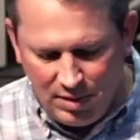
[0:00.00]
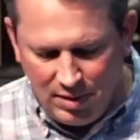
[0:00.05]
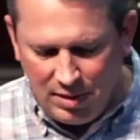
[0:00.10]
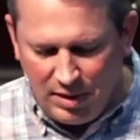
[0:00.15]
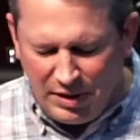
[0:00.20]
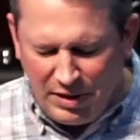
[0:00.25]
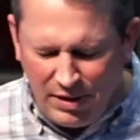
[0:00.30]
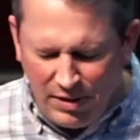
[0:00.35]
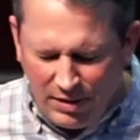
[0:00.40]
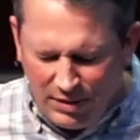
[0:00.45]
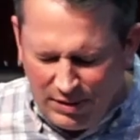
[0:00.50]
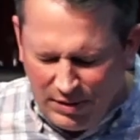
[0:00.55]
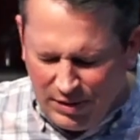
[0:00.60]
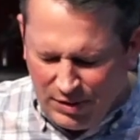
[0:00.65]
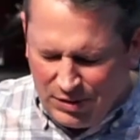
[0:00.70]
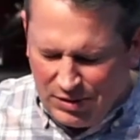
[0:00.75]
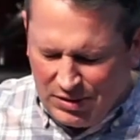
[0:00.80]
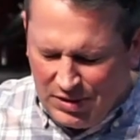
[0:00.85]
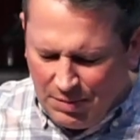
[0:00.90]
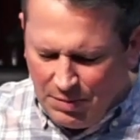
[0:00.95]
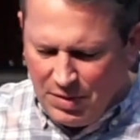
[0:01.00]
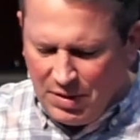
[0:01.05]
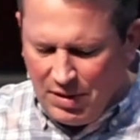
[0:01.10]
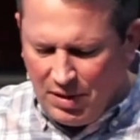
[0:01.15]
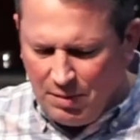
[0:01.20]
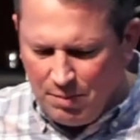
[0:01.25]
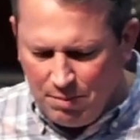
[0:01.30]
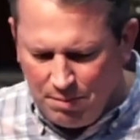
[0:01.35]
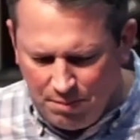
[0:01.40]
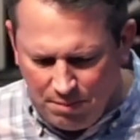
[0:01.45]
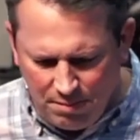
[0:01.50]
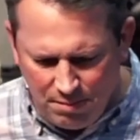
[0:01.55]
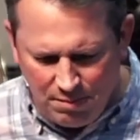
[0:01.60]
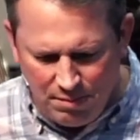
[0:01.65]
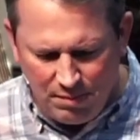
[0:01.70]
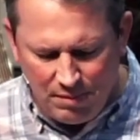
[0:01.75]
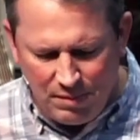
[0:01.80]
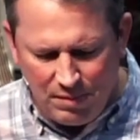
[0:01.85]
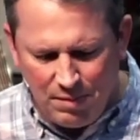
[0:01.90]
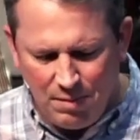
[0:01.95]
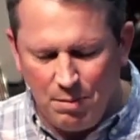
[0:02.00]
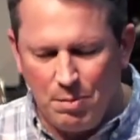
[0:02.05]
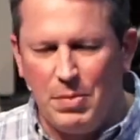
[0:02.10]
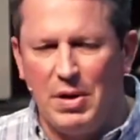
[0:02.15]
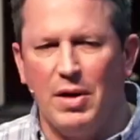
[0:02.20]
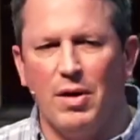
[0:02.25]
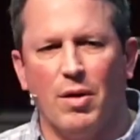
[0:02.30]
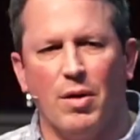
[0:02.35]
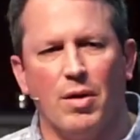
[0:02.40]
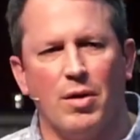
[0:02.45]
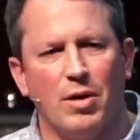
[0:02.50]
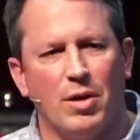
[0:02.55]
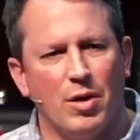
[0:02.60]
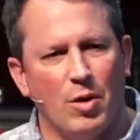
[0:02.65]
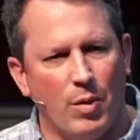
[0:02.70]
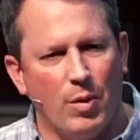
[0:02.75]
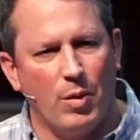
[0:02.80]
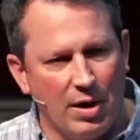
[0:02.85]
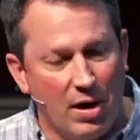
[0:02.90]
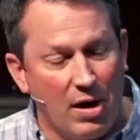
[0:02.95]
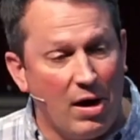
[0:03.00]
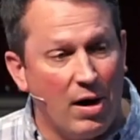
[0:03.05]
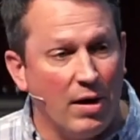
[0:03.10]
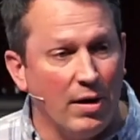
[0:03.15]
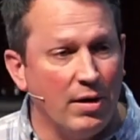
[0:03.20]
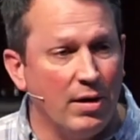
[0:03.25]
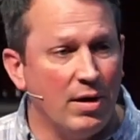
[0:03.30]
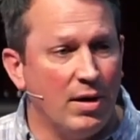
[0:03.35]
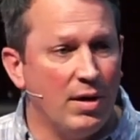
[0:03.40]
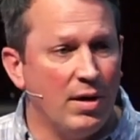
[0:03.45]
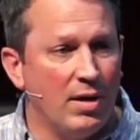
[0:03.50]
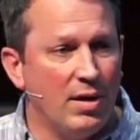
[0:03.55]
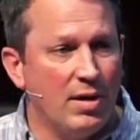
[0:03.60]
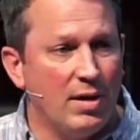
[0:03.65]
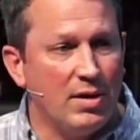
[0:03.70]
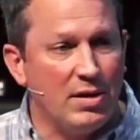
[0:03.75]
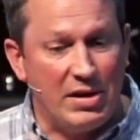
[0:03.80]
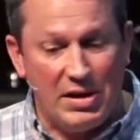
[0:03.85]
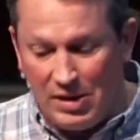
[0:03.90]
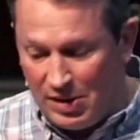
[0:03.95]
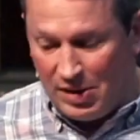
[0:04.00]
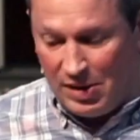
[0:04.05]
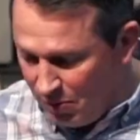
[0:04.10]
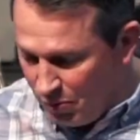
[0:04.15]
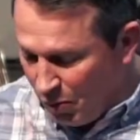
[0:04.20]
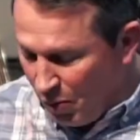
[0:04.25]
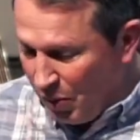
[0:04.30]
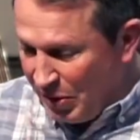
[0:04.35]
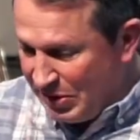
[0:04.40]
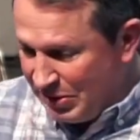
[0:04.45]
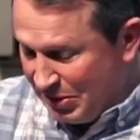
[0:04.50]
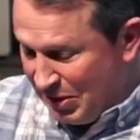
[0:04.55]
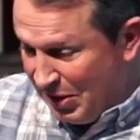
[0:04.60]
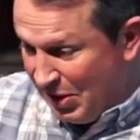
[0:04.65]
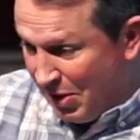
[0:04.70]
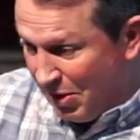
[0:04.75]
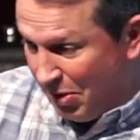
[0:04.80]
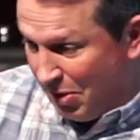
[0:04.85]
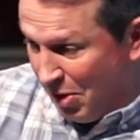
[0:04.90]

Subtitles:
Like there's something bigger going on. What we see on